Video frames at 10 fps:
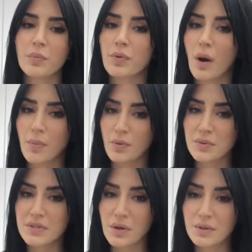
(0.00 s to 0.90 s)
proper
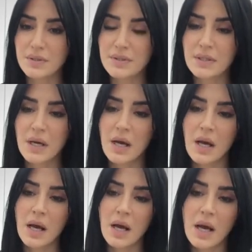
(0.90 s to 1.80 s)
results.
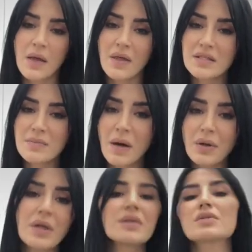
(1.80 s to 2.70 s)
That's about
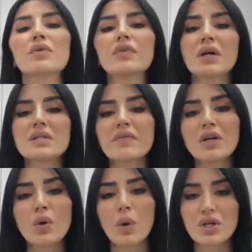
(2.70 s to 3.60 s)
it. So if you guys have
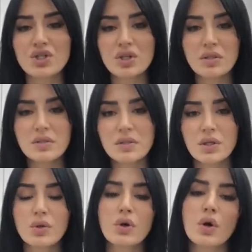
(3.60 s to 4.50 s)
any questions,
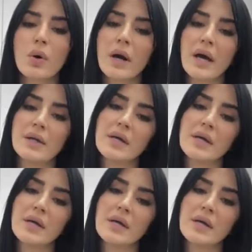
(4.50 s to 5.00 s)
you can go ahead